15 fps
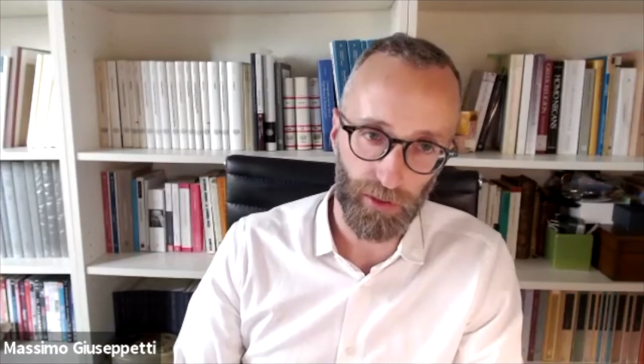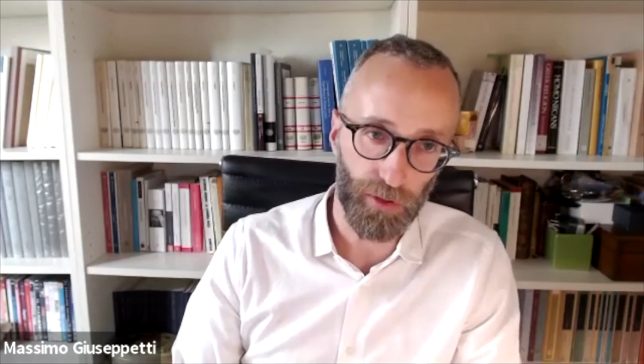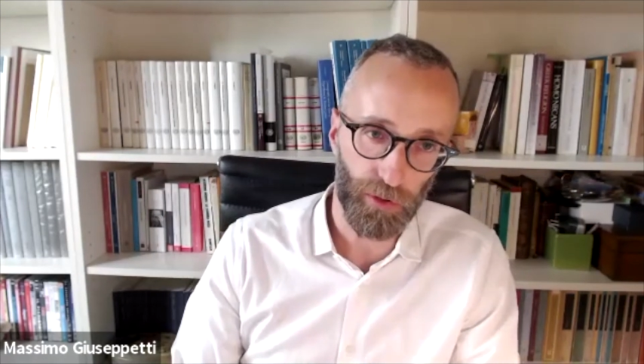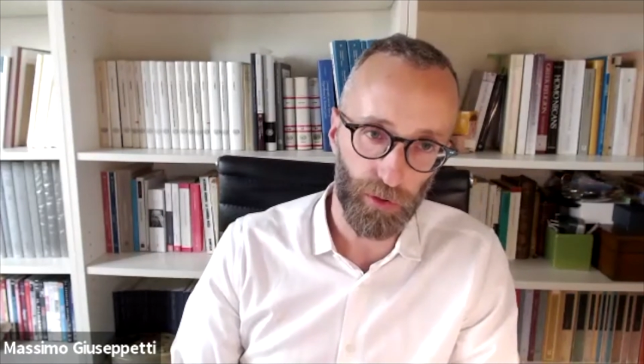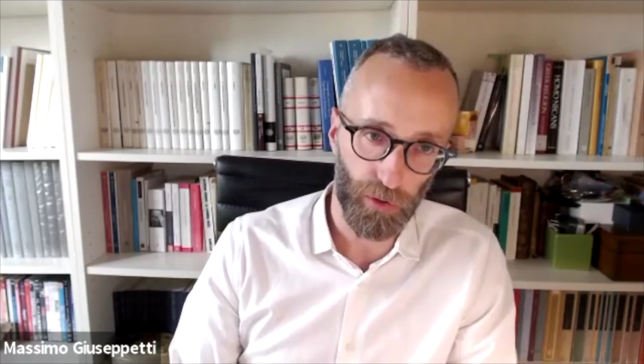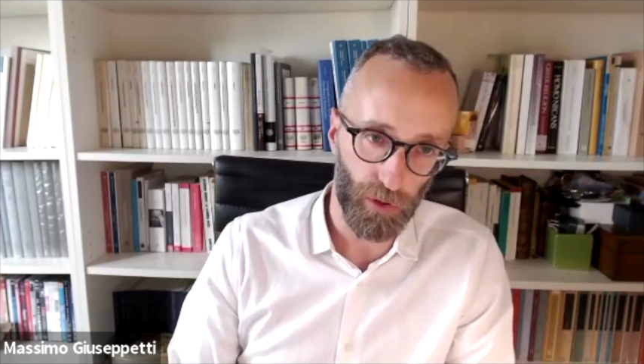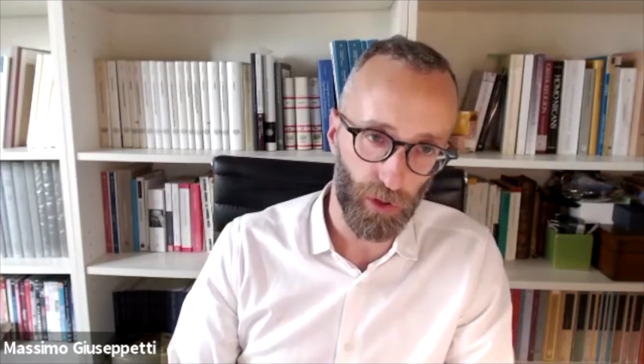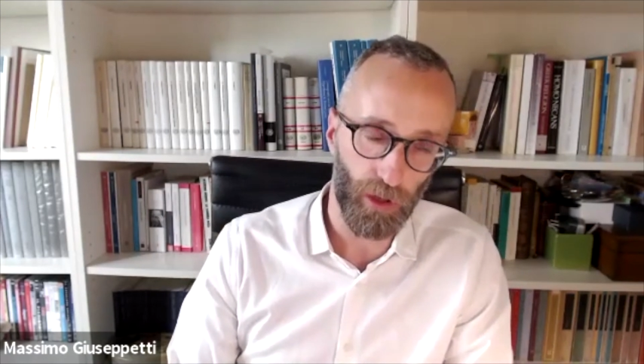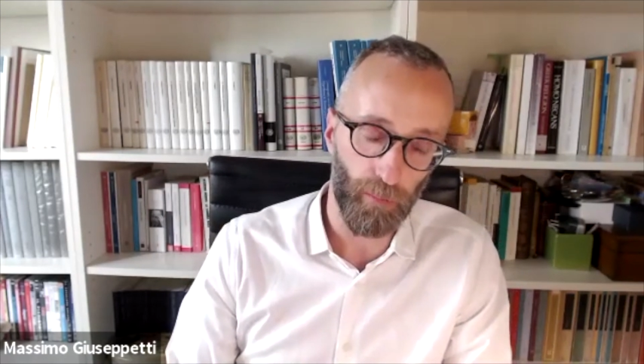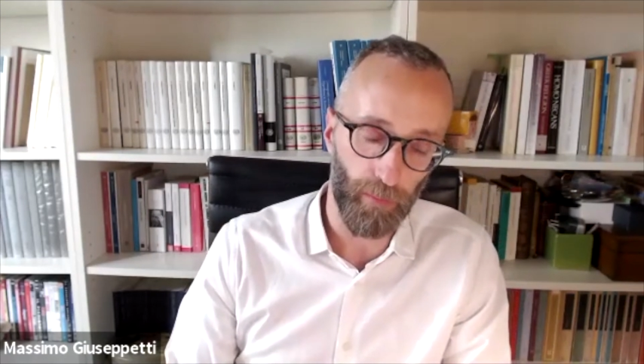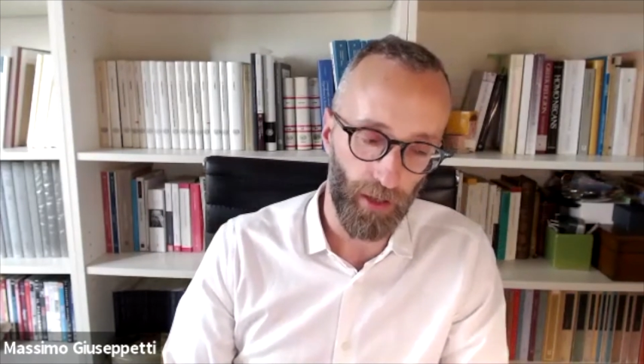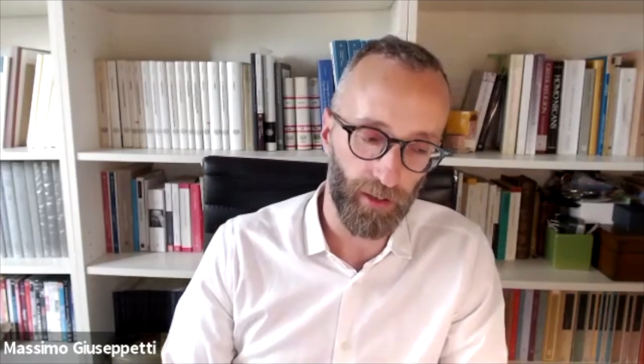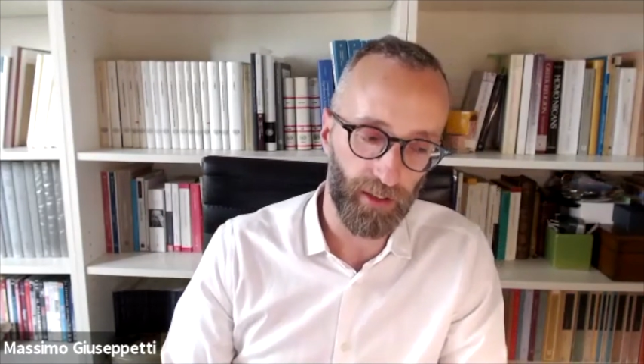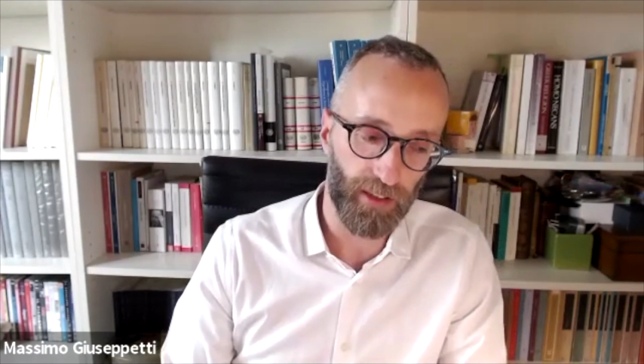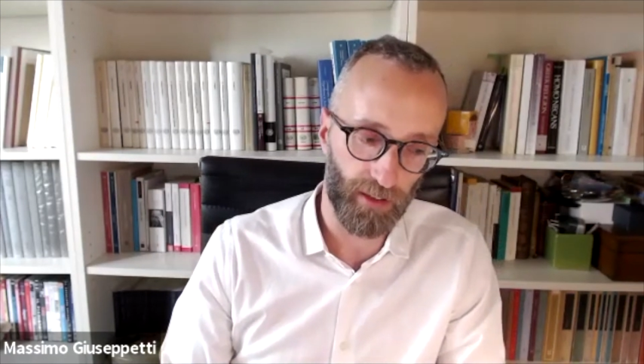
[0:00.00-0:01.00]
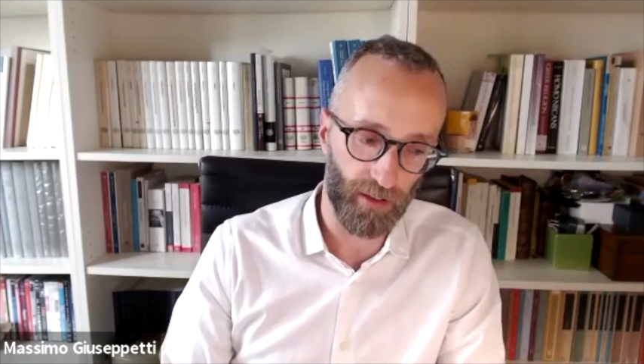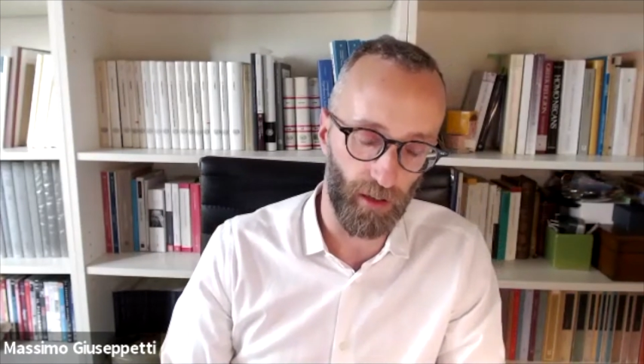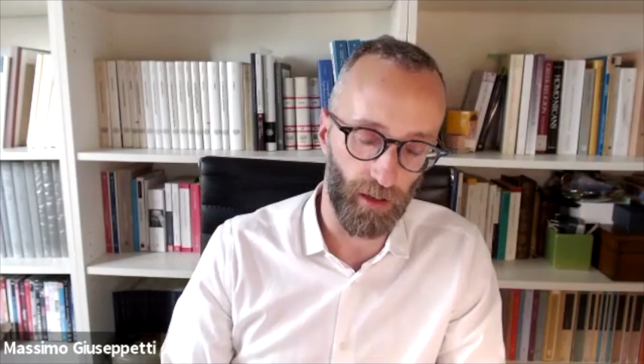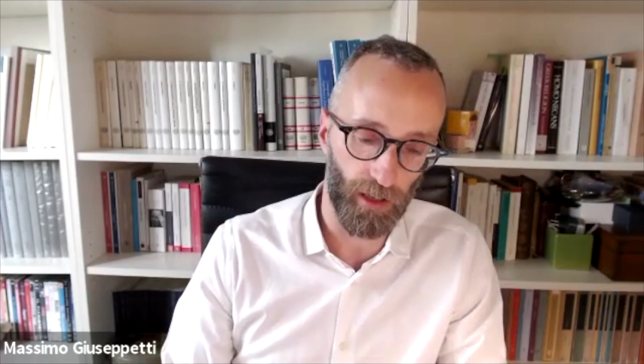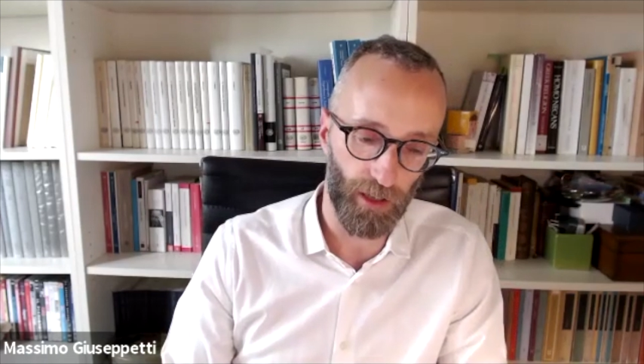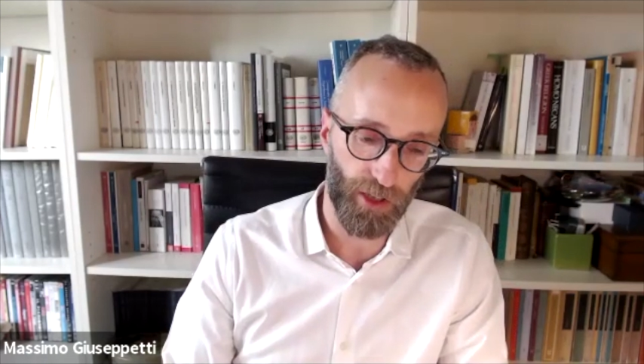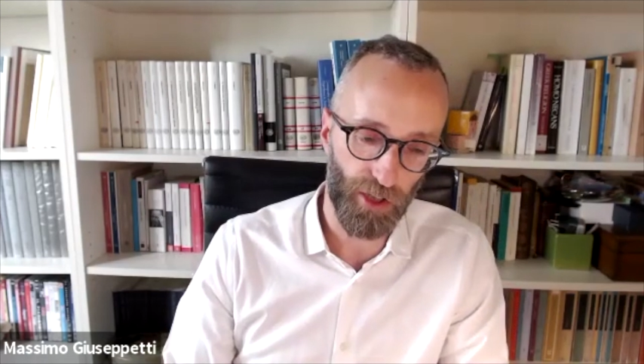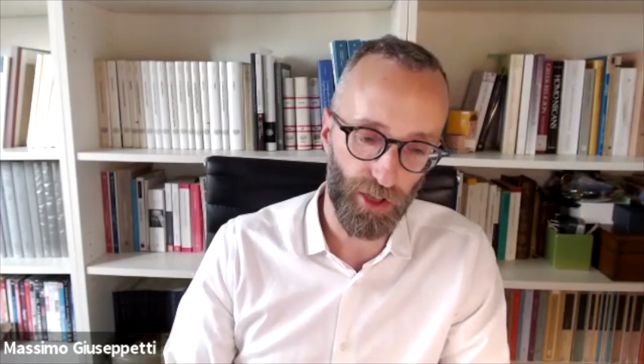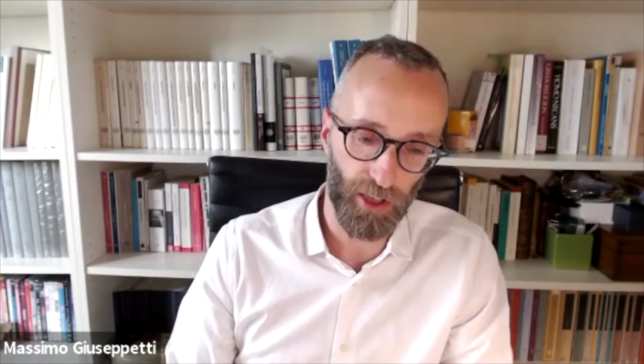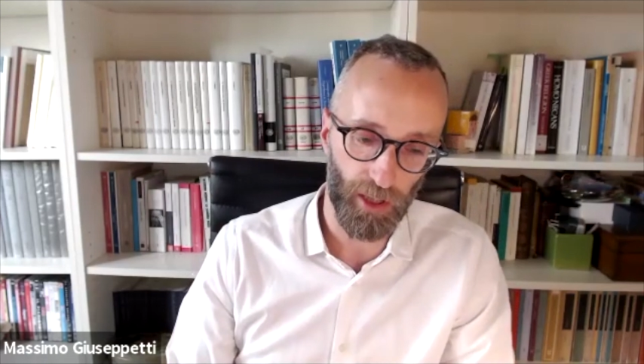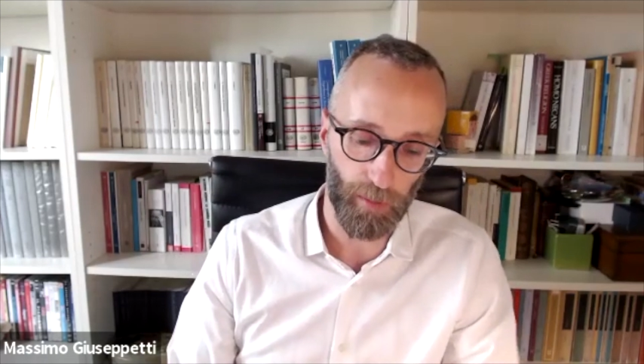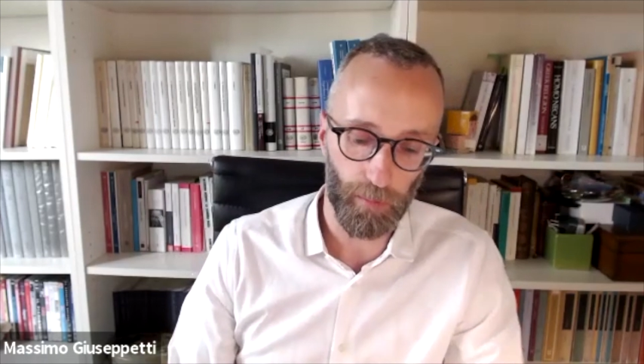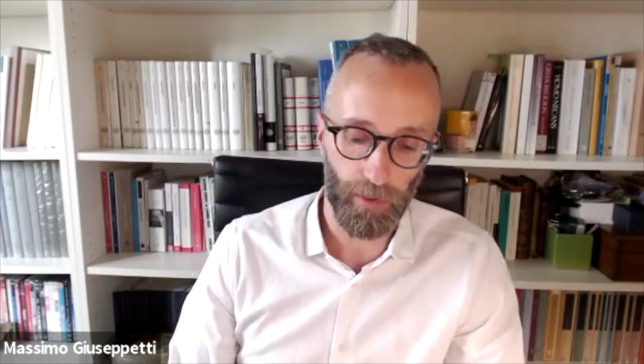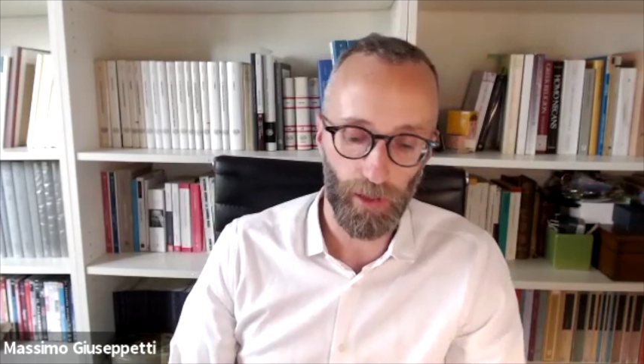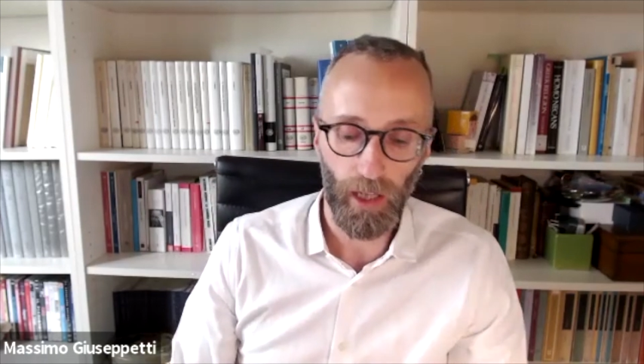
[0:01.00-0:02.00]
to Homeric scholarship.